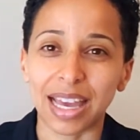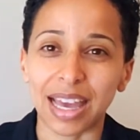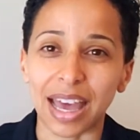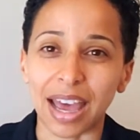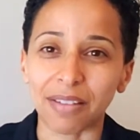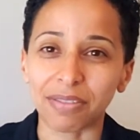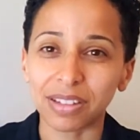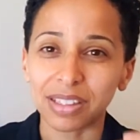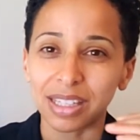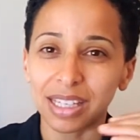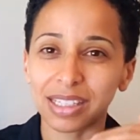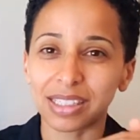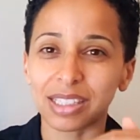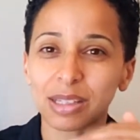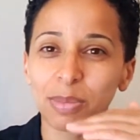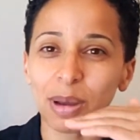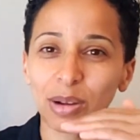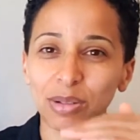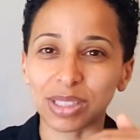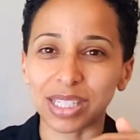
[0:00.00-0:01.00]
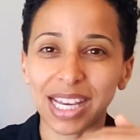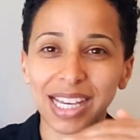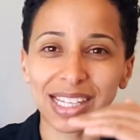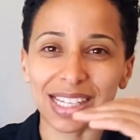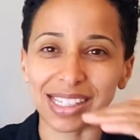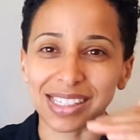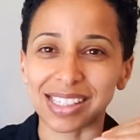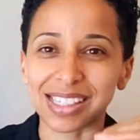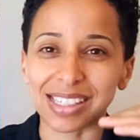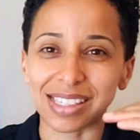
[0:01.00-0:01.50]
Everything's about
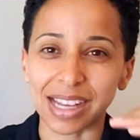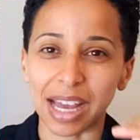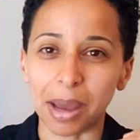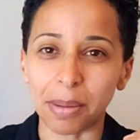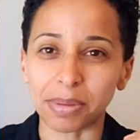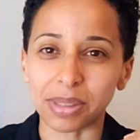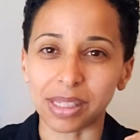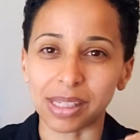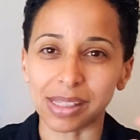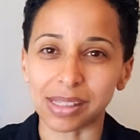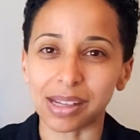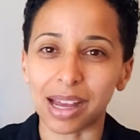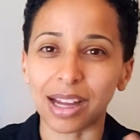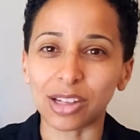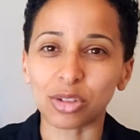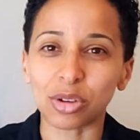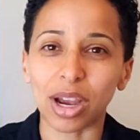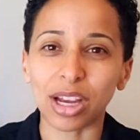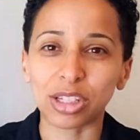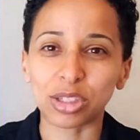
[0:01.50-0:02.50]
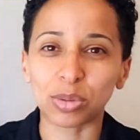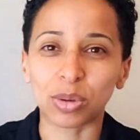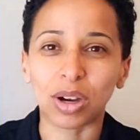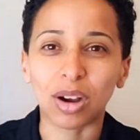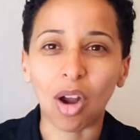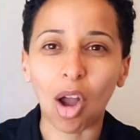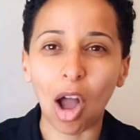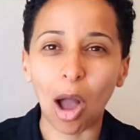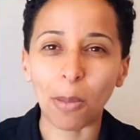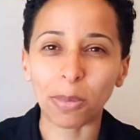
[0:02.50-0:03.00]
taking steps. It's not trying to
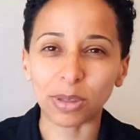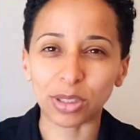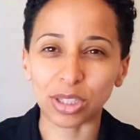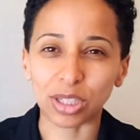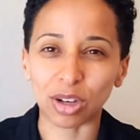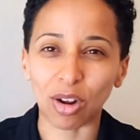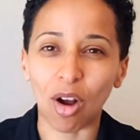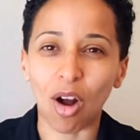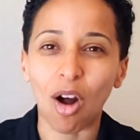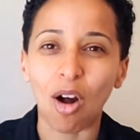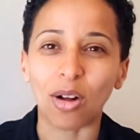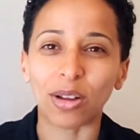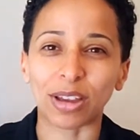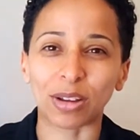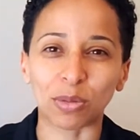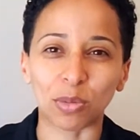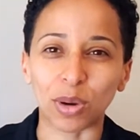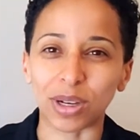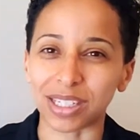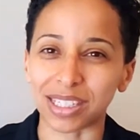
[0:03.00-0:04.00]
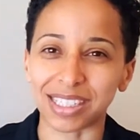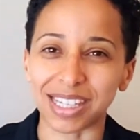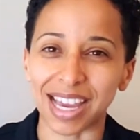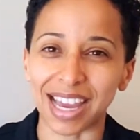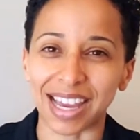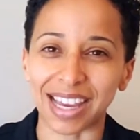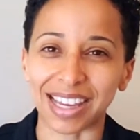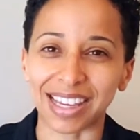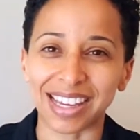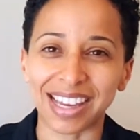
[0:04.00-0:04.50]
accomplish it all in one
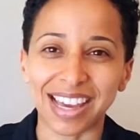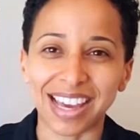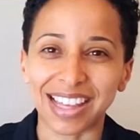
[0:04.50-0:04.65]
day.